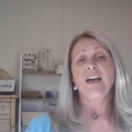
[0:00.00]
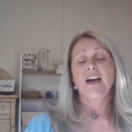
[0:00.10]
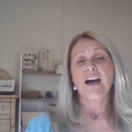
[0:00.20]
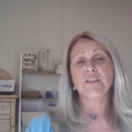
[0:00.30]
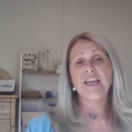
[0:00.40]

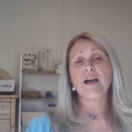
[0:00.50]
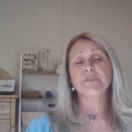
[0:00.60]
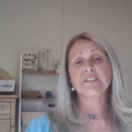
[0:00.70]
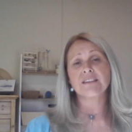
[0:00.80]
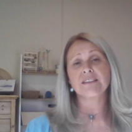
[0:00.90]
uh, the
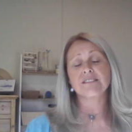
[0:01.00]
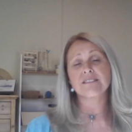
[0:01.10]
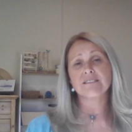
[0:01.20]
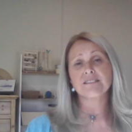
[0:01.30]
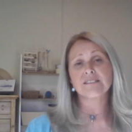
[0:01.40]
applicant
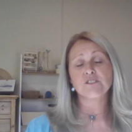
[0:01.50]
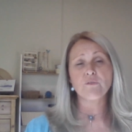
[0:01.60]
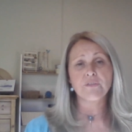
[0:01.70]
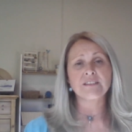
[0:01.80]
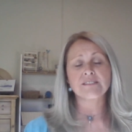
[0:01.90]
still
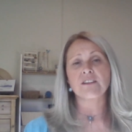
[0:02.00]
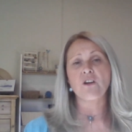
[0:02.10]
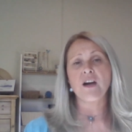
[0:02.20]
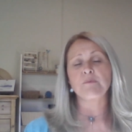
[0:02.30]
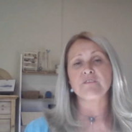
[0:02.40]
thinks that
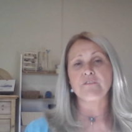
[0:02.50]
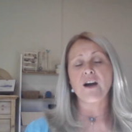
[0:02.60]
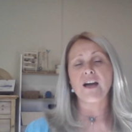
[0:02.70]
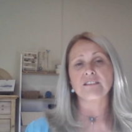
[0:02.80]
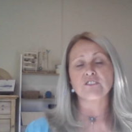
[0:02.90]
I am a
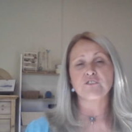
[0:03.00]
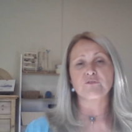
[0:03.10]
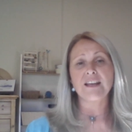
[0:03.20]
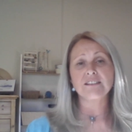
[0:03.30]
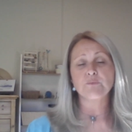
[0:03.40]
violent
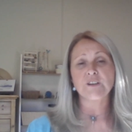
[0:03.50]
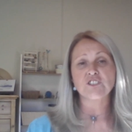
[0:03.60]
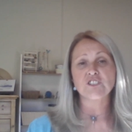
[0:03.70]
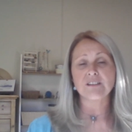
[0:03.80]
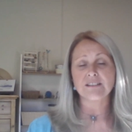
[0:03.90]
threat,
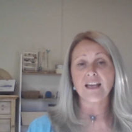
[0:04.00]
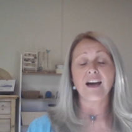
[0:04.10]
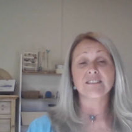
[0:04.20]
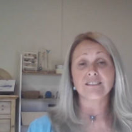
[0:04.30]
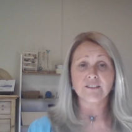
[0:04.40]
which is
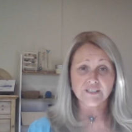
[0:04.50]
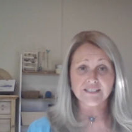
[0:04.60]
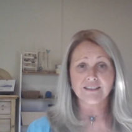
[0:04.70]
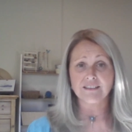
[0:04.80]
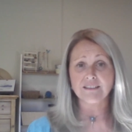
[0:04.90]
utterly
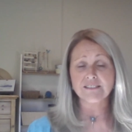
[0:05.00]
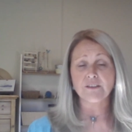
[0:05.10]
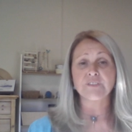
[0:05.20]
ridiculous.